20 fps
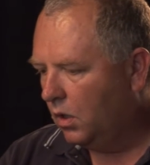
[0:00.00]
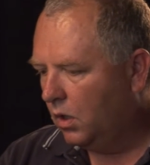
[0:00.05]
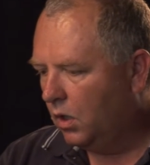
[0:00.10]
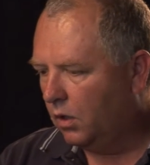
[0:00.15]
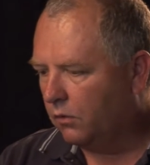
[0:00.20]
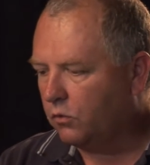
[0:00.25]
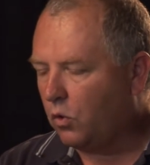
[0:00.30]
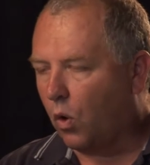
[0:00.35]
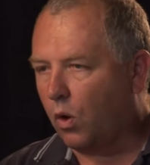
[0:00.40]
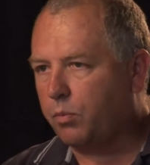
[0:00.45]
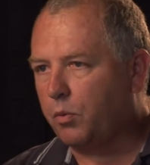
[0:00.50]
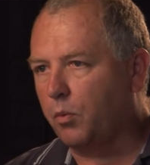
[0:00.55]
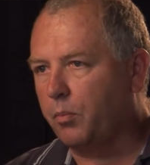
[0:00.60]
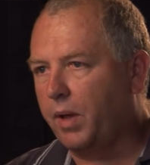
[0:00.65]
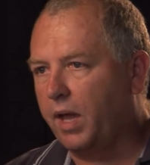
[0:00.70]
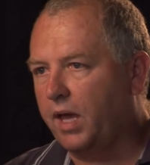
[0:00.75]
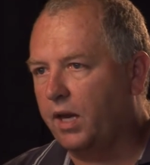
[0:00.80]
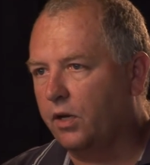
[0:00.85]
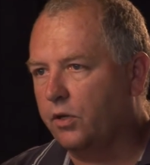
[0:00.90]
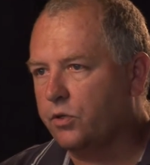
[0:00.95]
of corporate
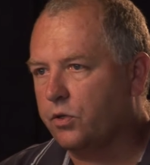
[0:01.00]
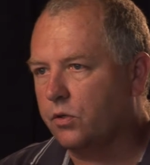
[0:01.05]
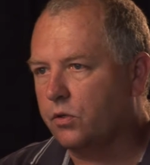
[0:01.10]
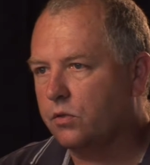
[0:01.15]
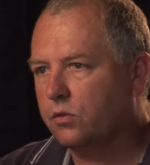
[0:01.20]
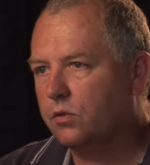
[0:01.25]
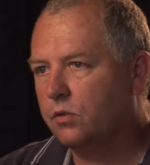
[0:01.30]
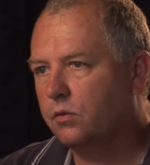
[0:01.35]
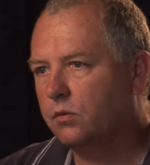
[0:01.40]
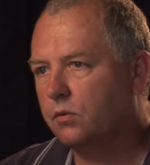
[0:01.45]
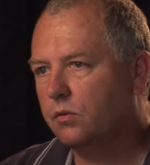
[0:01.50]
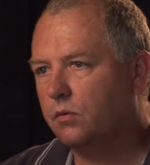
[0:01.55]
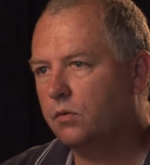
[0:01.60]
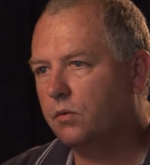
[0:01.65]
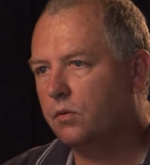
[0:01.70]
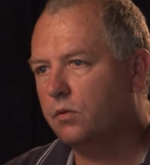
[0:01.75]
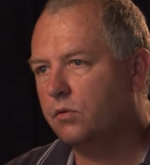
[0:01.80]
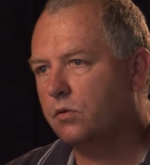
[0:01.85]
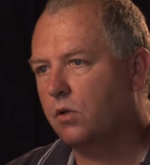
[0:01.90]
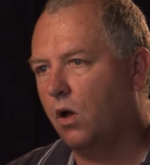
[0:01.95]
managers
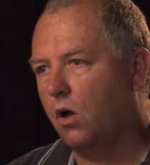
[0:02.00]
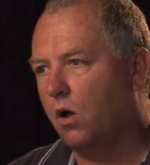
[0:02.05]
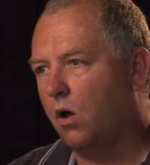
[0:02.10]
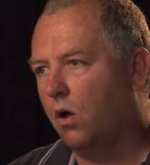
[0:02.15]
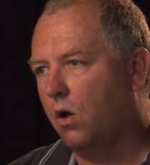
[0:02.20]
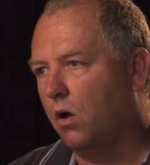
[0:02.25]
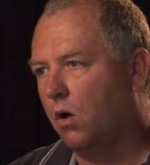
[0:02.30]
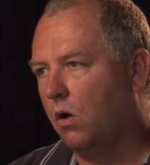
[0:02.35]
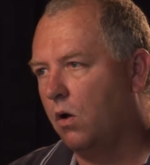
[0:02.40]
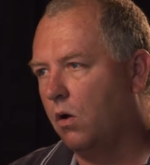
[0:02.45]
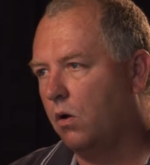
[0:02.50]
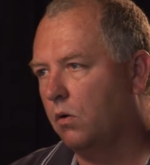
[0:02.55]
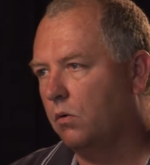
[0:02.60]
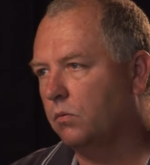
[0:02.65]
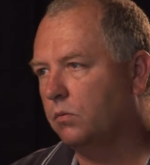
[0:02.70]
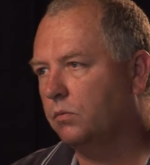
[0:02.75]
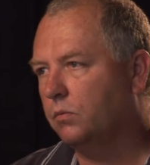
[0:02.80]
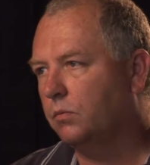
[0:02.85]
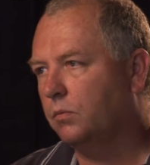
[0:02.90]
saw